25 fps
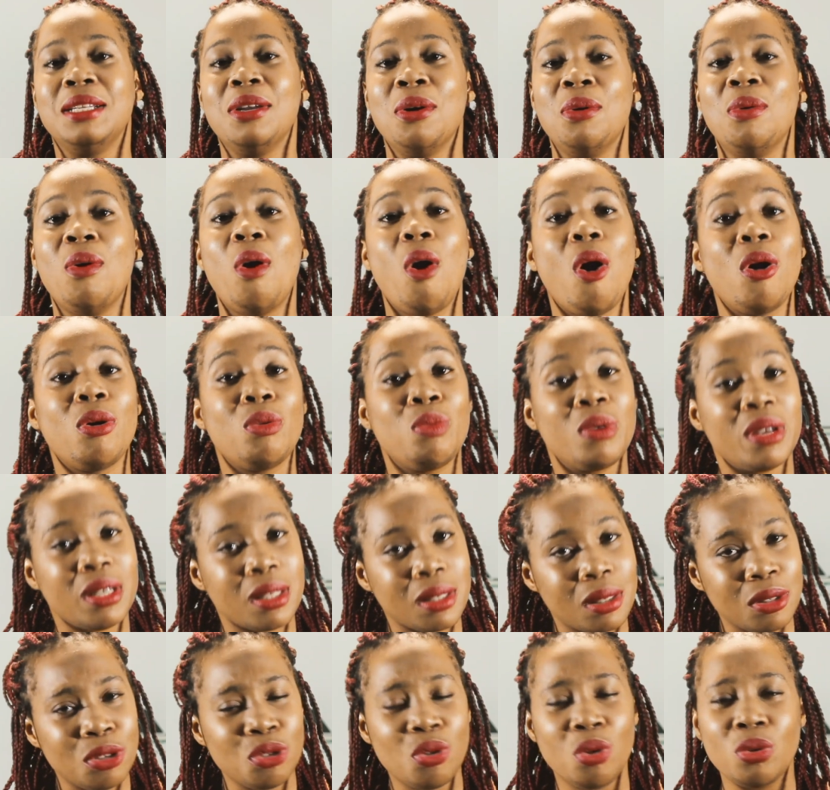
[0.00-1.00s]
they will
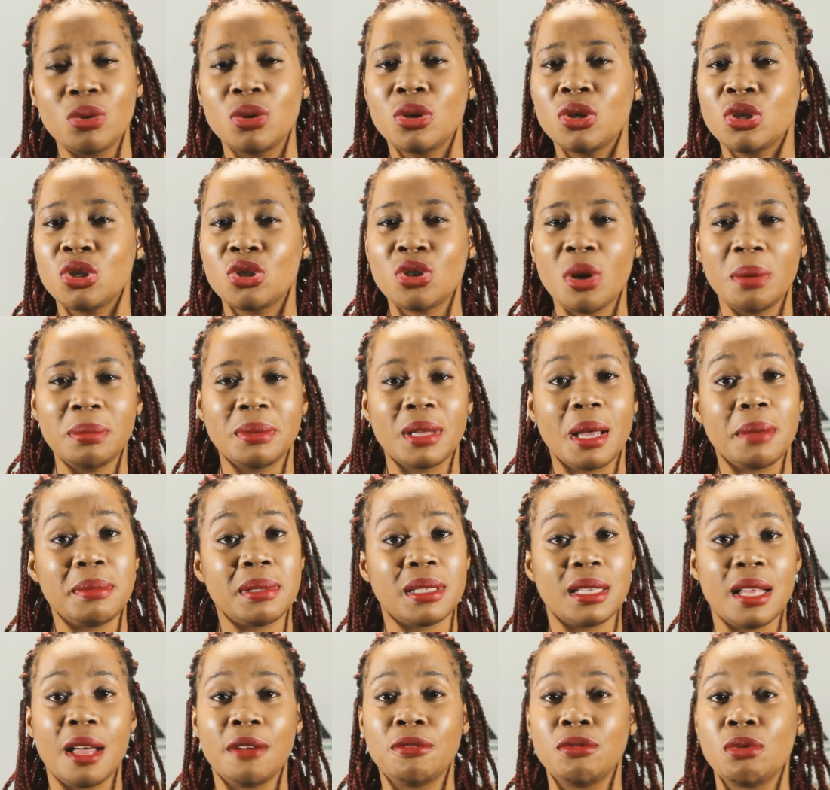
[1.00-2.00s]
always know,
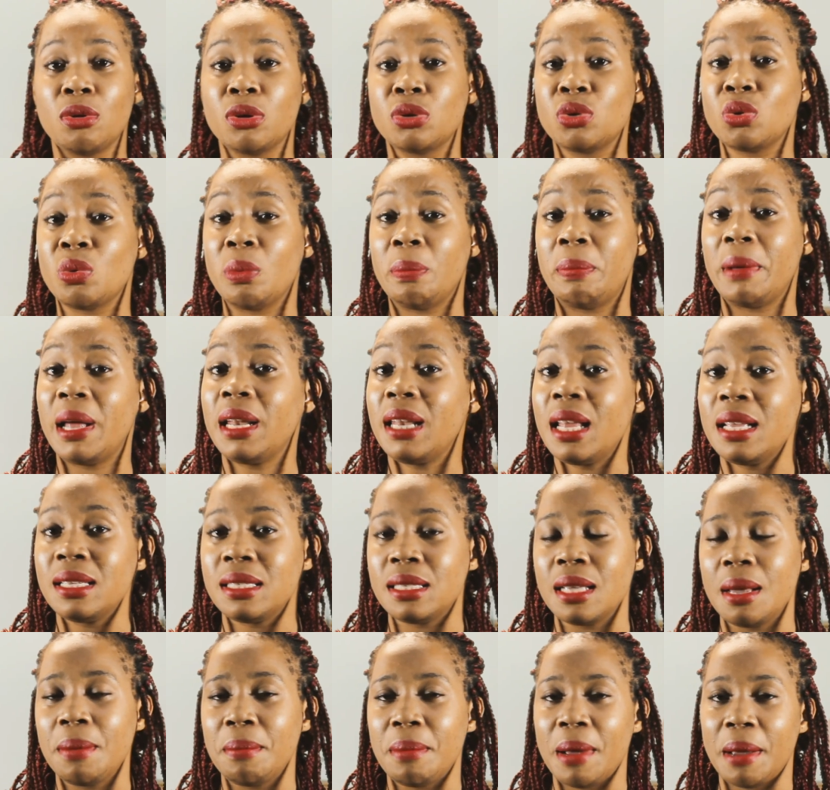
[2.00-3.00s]
sometimes life also
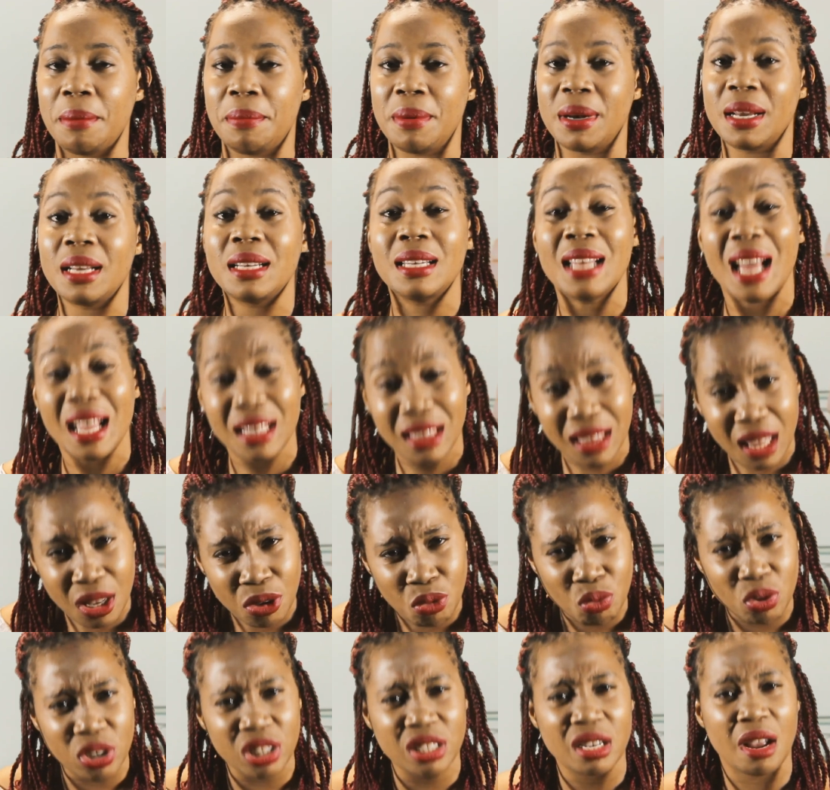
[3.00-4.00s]
balance them by bringing that
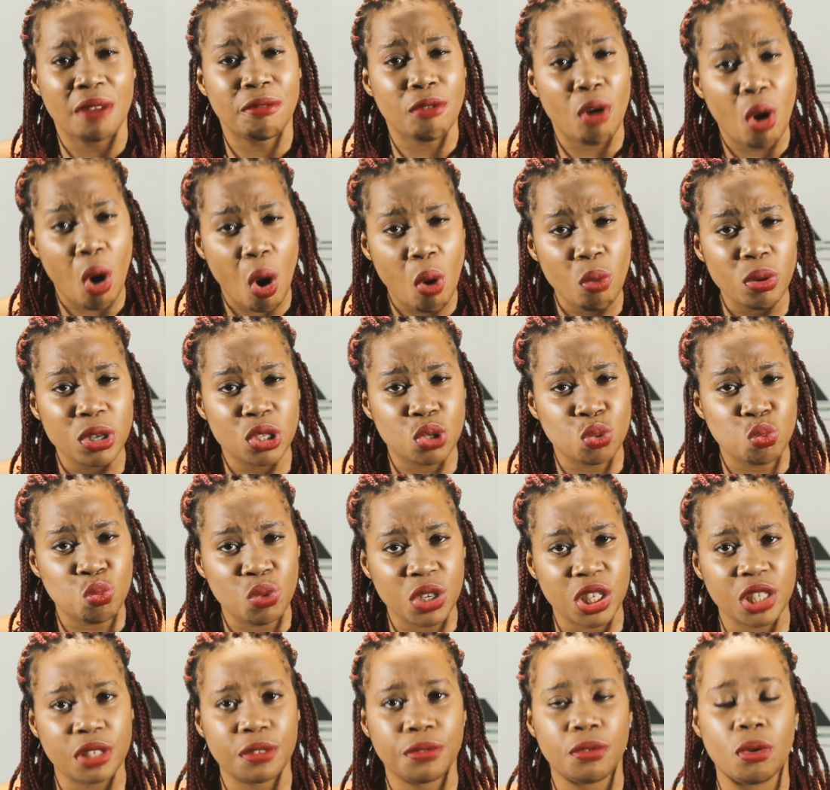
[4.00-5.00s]
thing which they have always
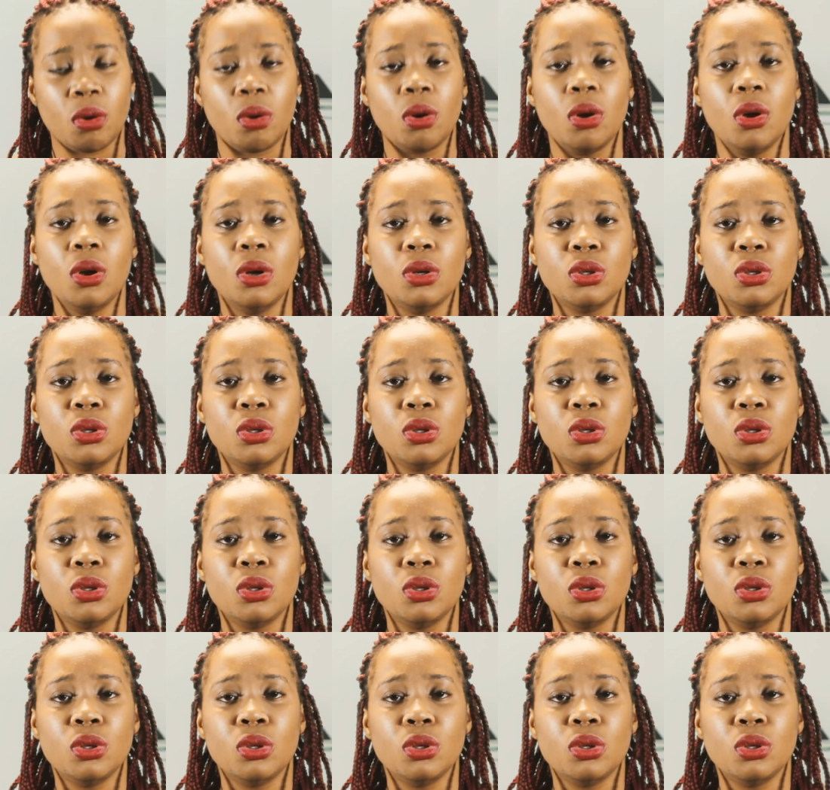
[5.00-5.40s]
wished for